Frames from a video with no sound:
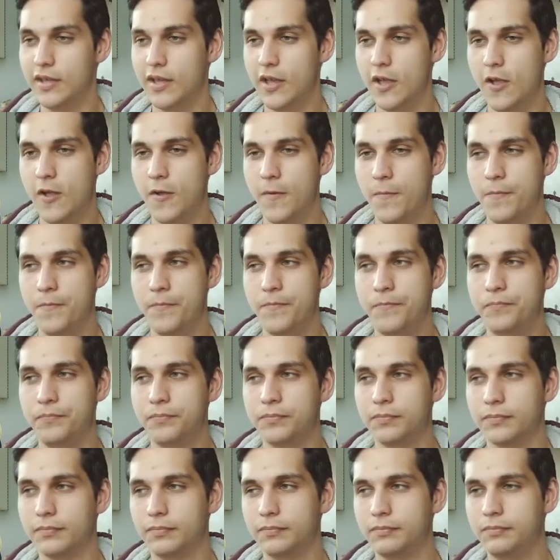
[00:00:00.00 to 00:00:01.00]
But
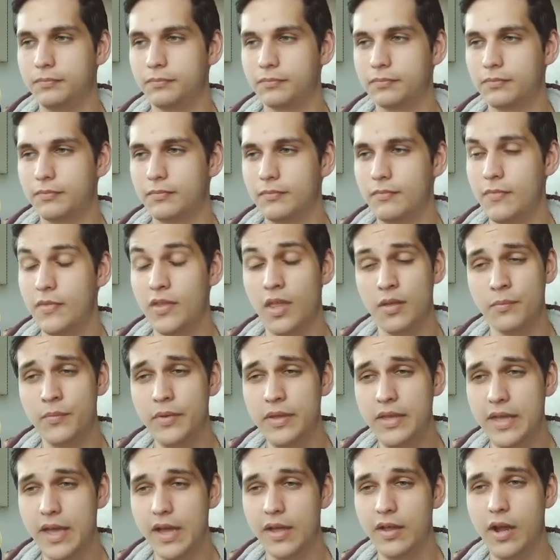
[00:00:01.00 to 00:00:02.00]

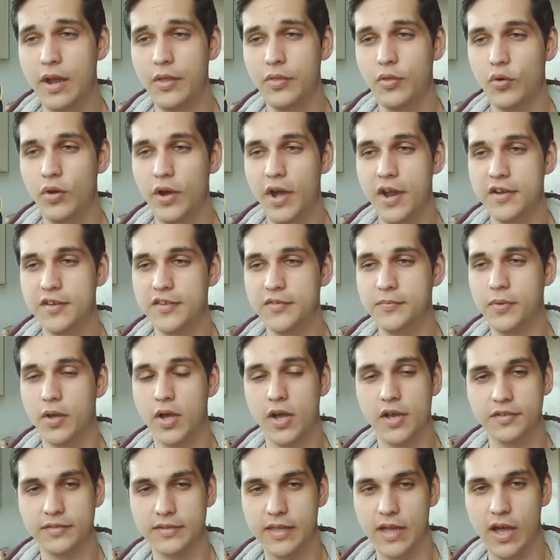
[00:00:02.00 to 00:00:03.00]
yeah, I thought I'd just
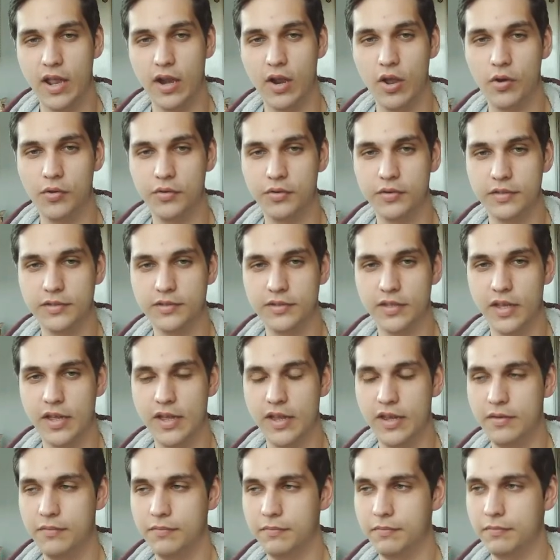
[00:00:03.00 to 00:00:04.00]
pass that along because
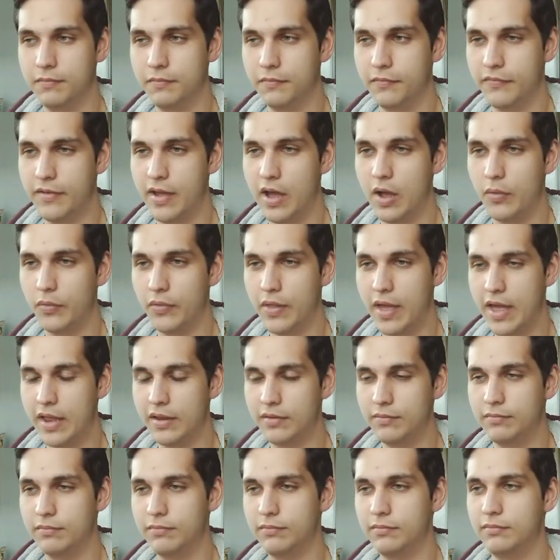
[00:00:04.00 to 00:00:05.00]
I found that